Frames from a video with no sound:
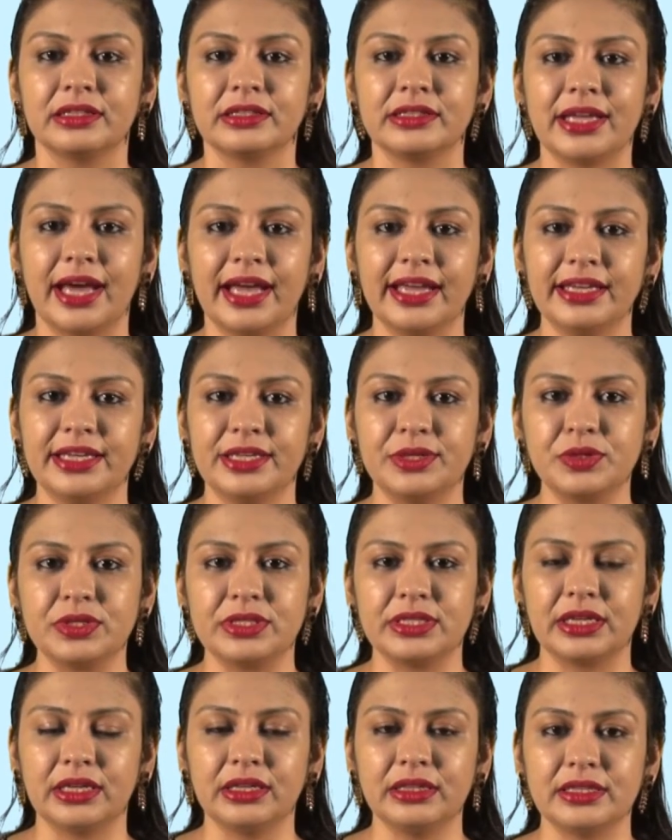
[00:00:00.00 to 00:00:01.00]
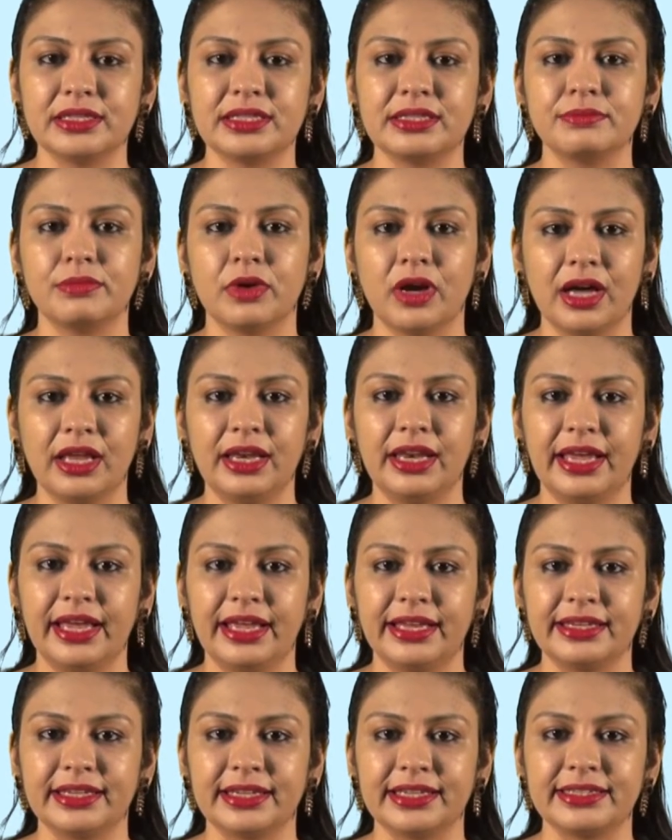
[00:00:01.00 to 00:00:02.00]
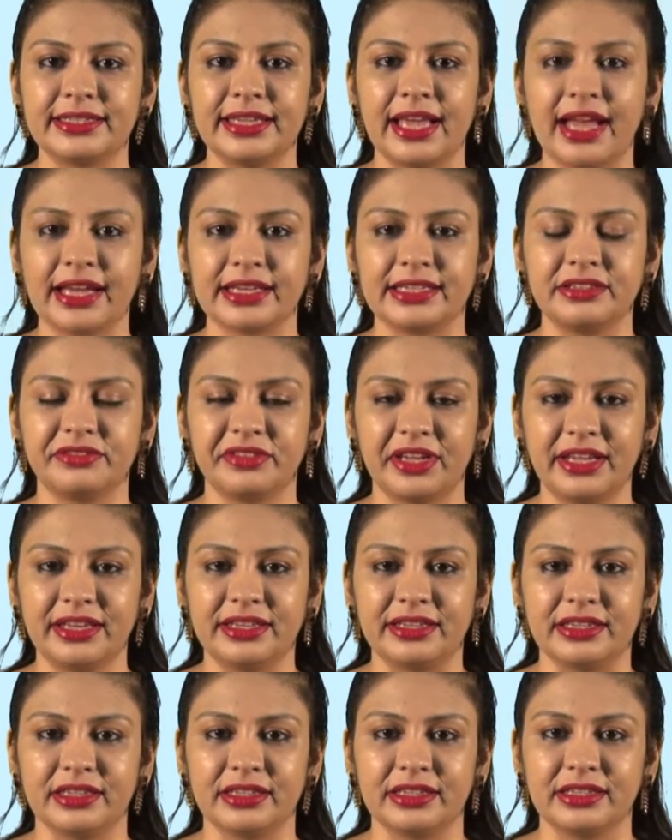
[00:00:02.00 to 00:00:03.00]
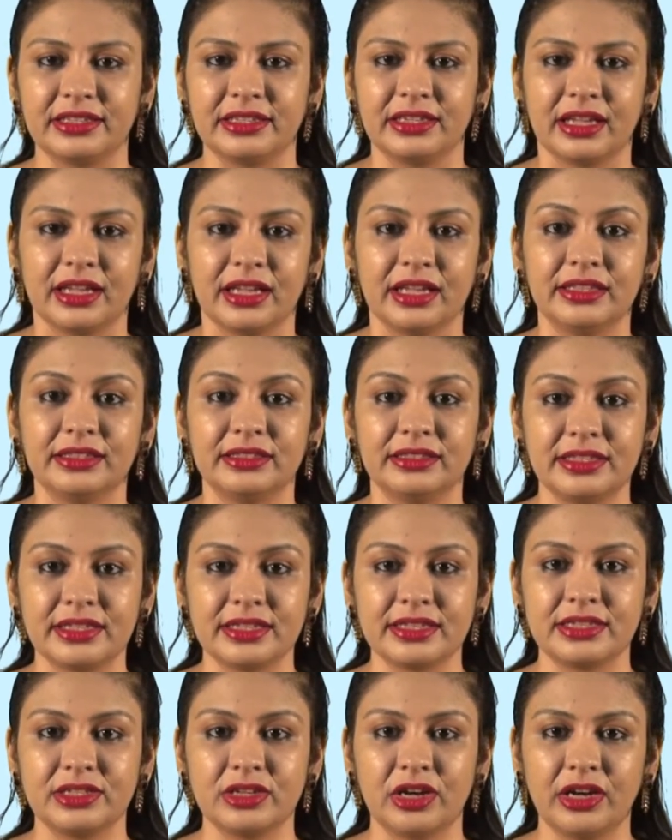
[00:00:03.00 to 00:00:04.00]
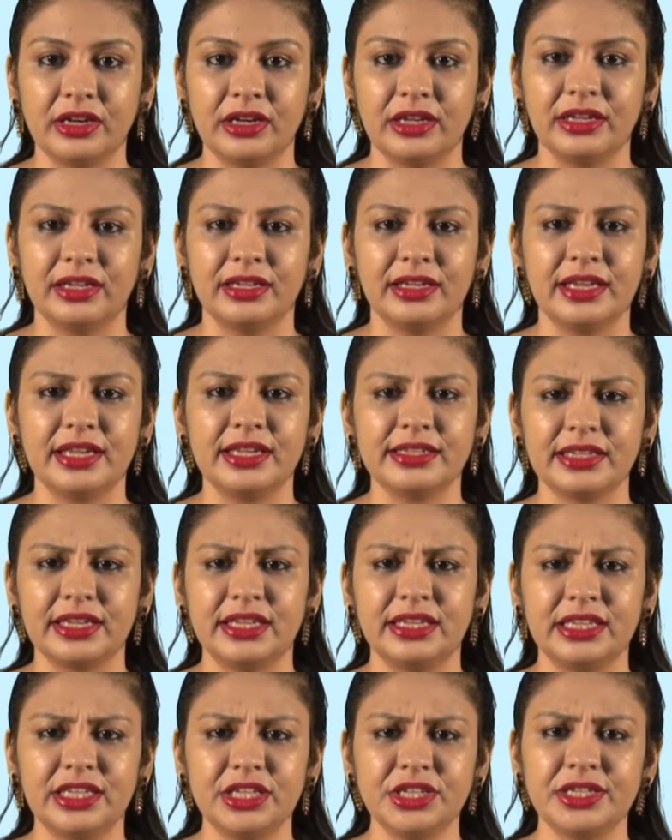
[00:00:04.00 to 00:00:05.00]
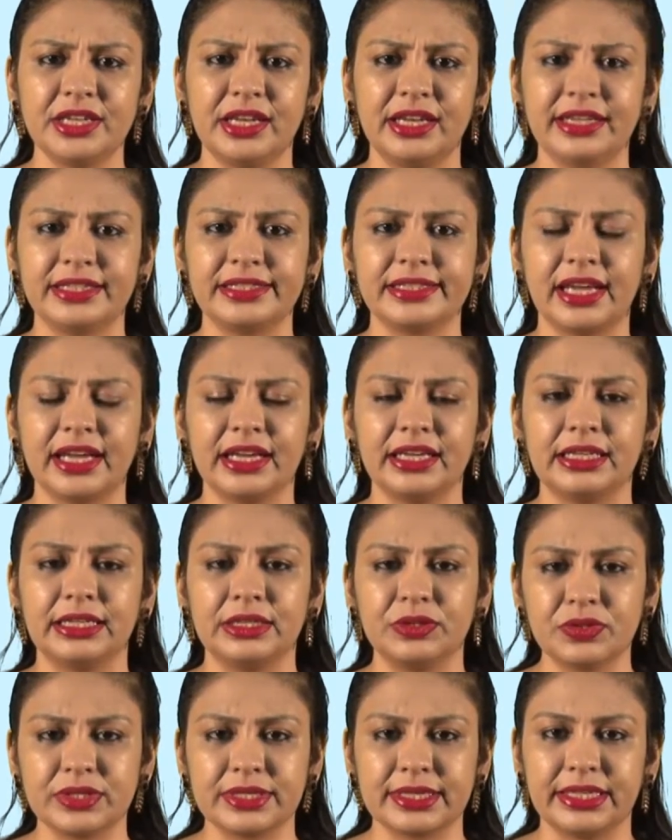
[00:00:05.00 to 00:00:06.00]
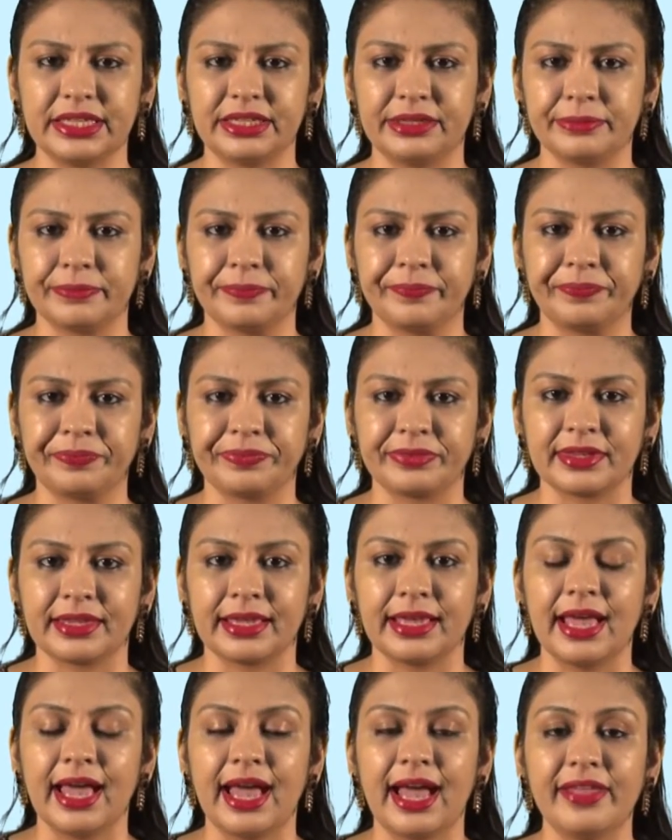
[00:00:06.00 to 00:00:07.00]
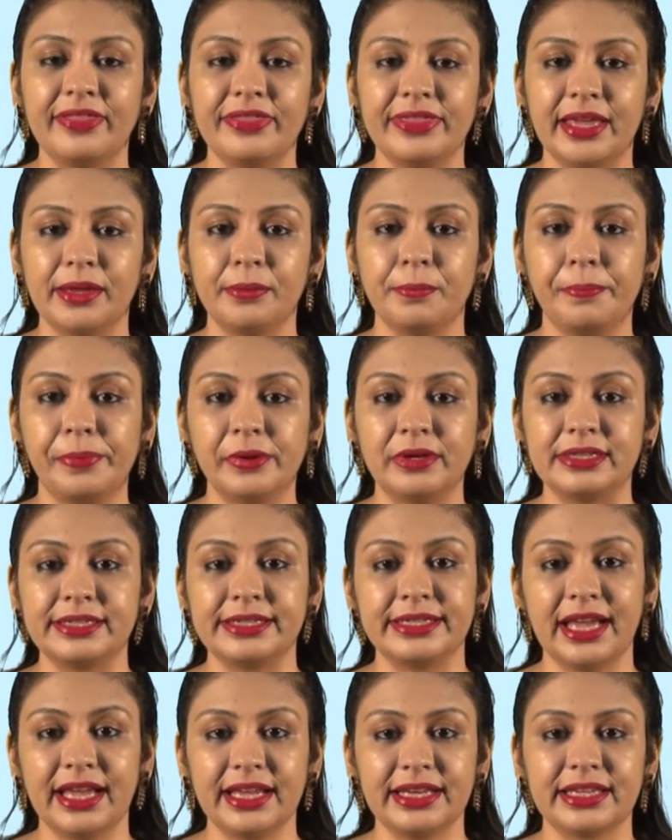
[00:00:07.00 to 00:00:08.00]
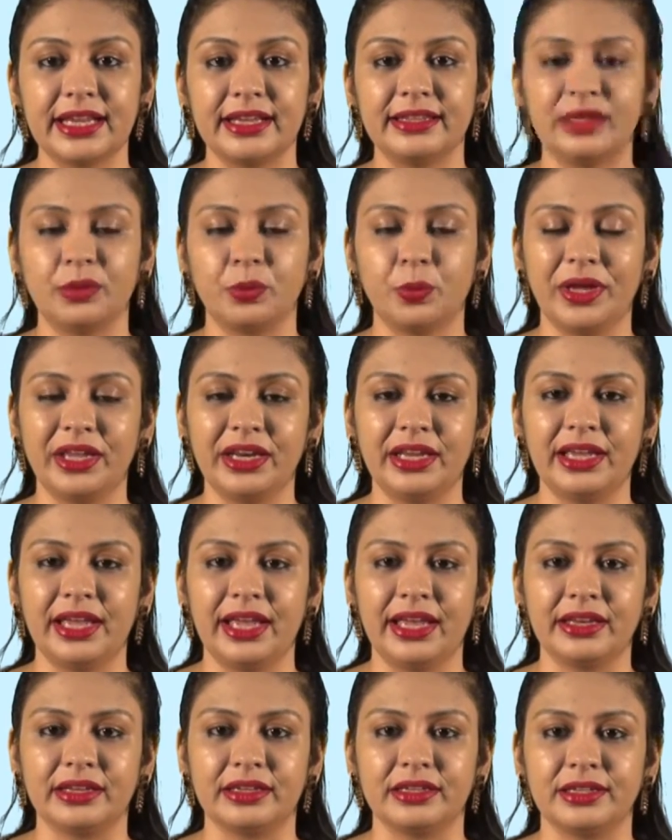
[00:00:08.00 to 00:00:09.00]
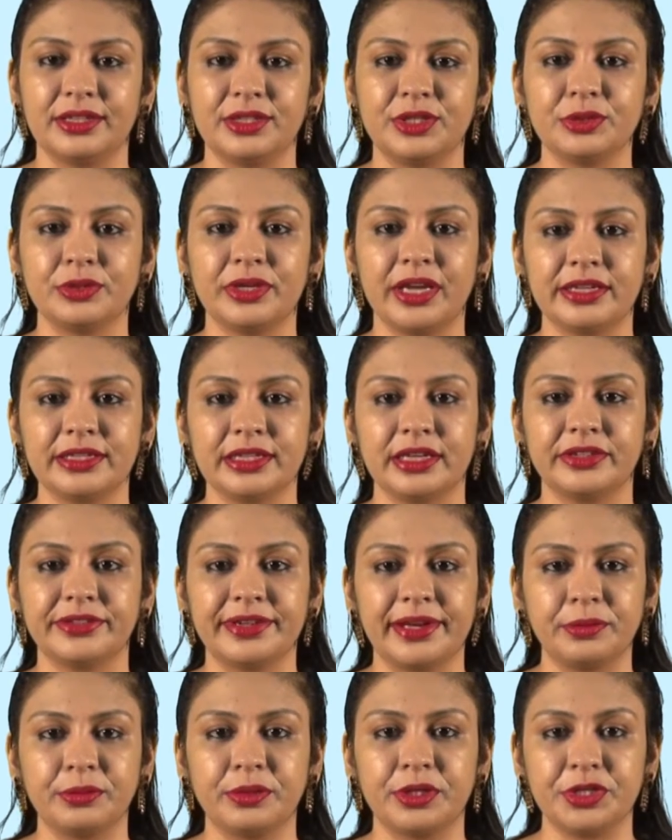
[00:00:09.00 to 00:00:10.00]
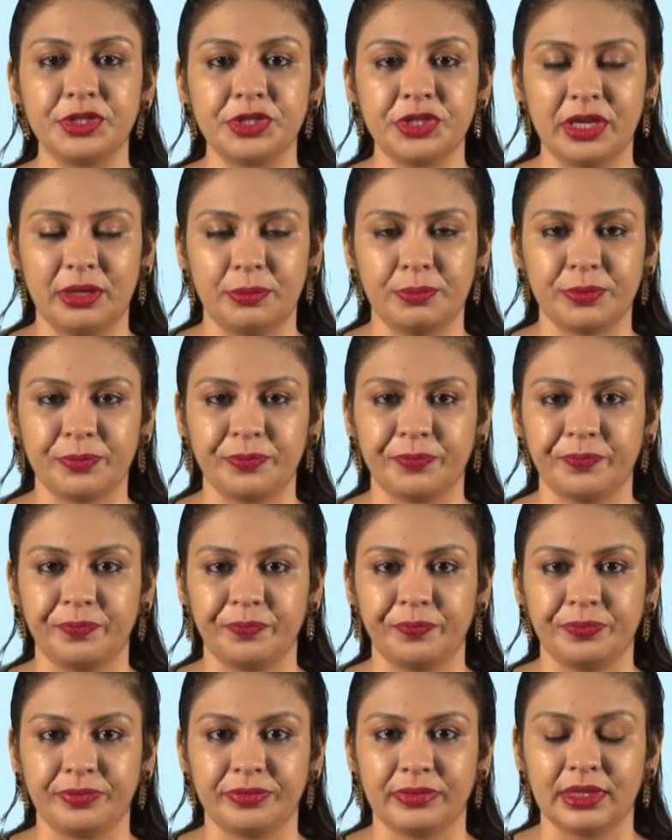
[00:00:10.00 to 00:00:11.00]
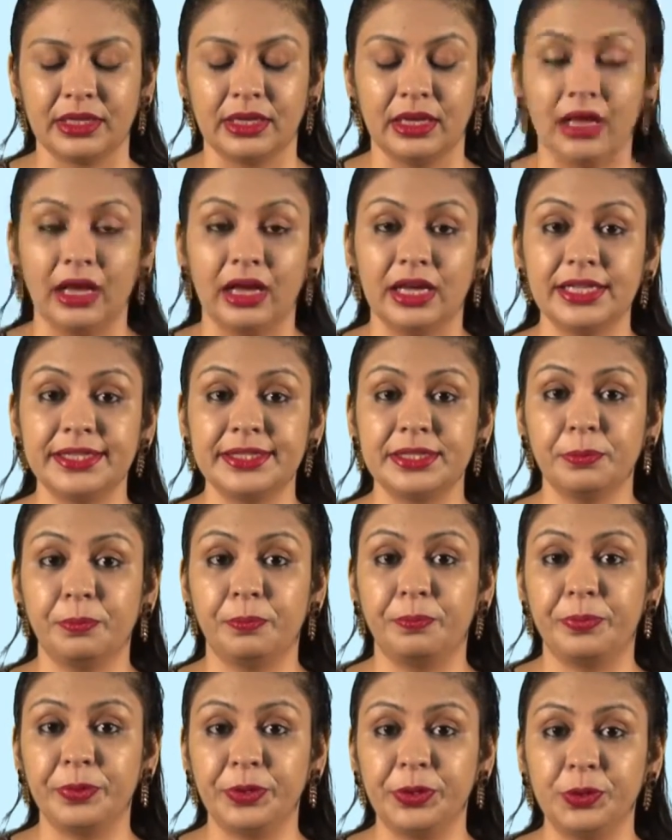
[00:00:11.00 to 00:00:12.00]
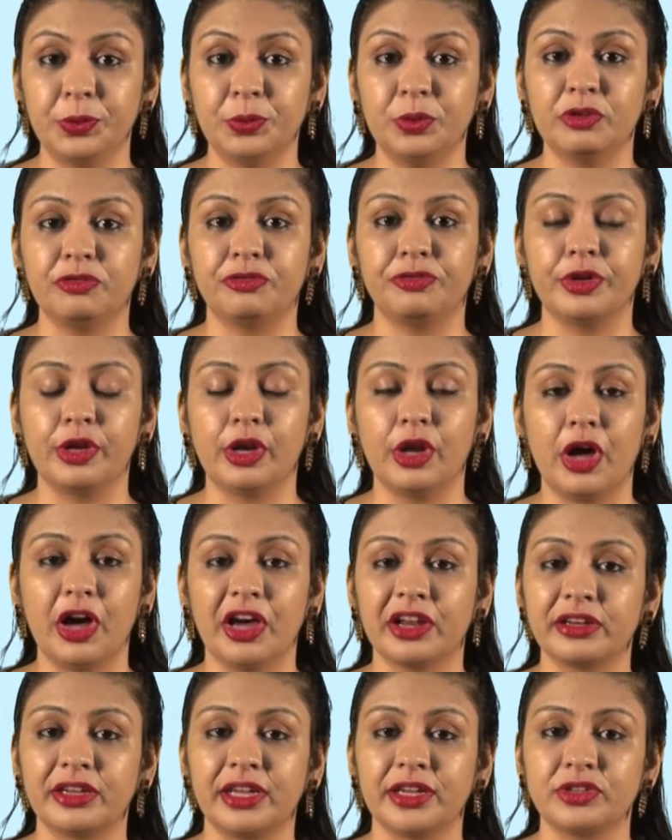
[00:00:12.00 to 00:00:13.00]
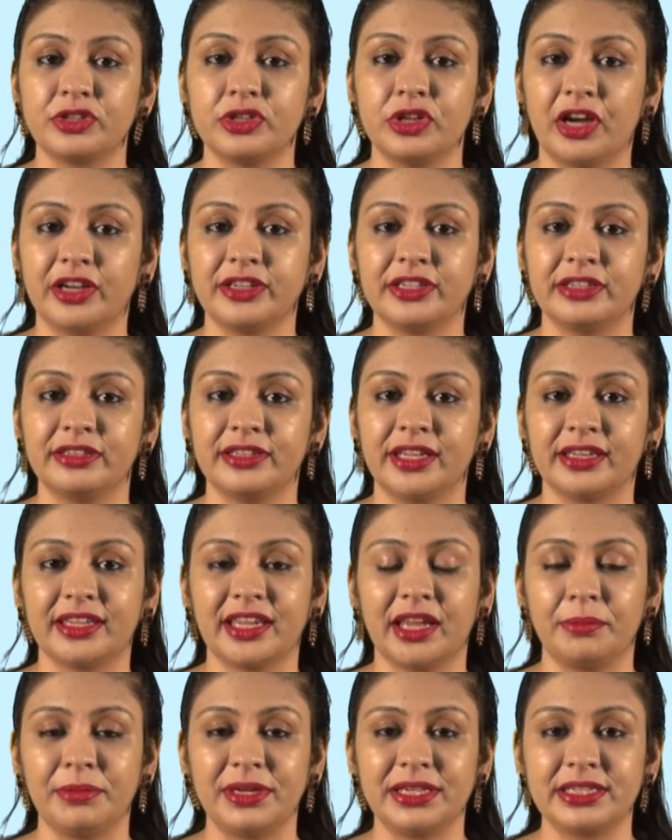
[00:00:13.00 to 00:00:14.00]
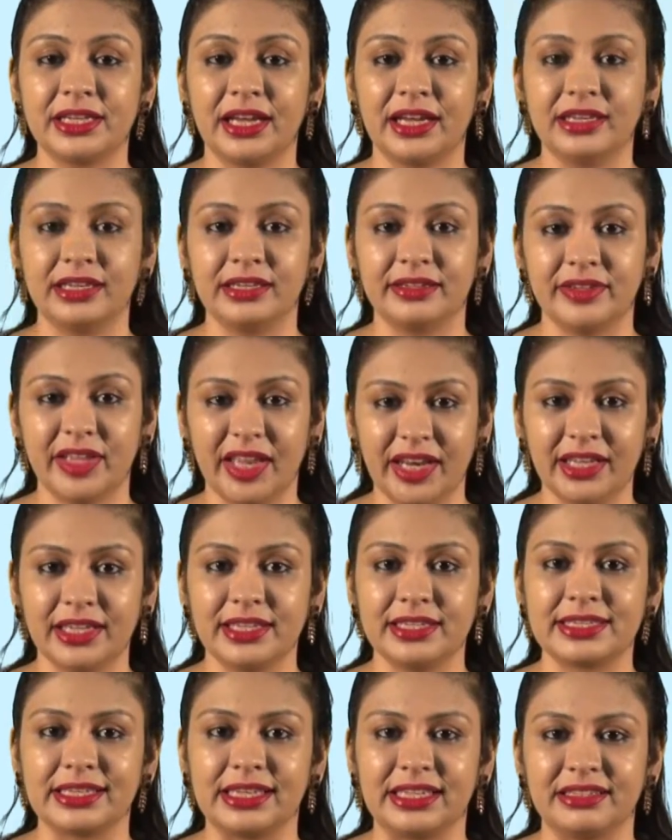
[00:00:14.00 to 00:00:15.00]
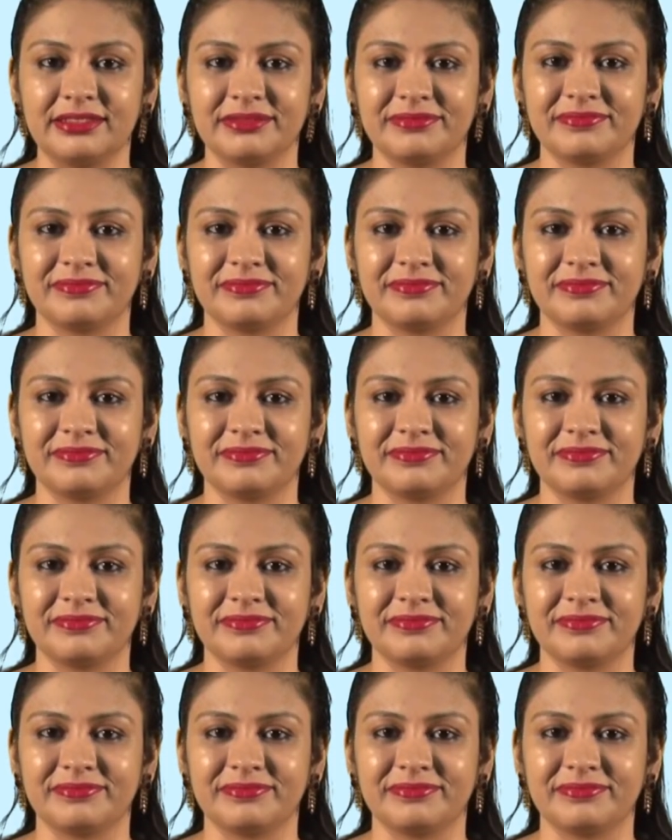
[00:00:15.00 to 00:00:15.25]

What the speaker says: Tied using the small end as the active end, this knot is initially tied loosely and then pulled tight at the very end to get a rounded shape. It's a beautiful ornate knot that can be tied very easily.